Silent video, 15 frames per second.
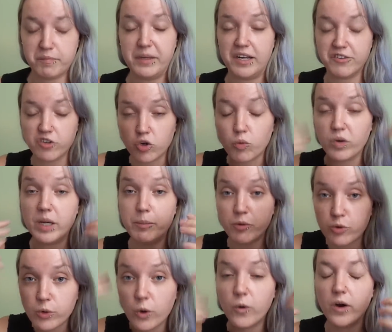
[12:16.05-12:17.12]
because you're
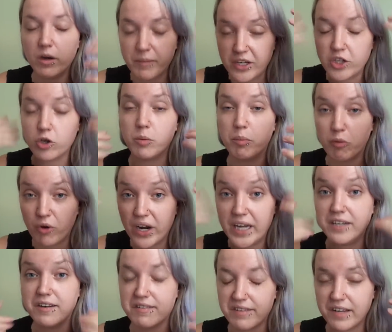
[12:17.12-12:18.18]
reprogramming your
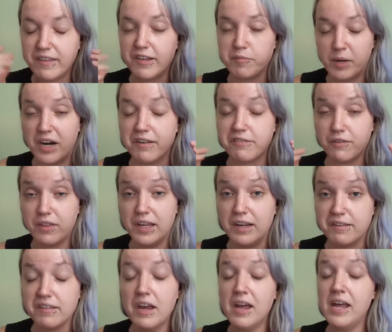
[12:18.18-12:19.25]
brain to say these positive things